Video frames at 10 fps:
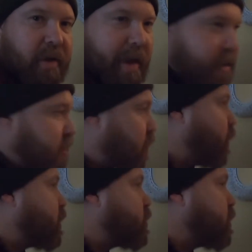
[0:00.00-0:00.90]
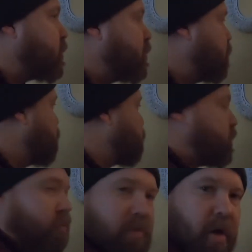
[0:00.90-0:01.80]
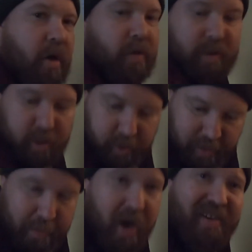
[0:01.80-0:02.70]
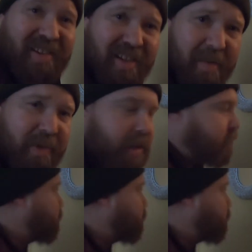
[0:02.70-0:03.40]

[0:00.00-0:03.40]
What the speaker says: That's the question. Do you go until the bucket's empty?